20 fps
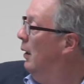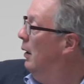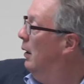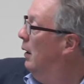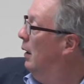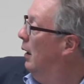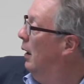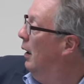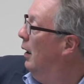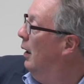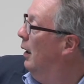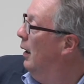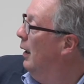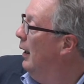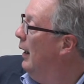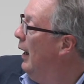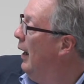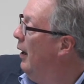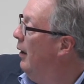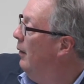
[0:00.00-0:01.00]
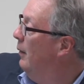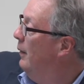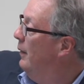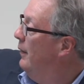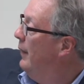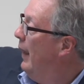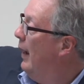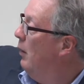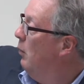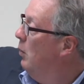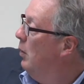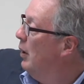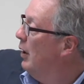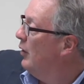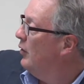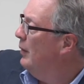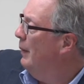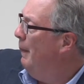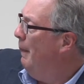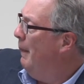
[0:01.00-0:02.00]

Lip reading: how that works.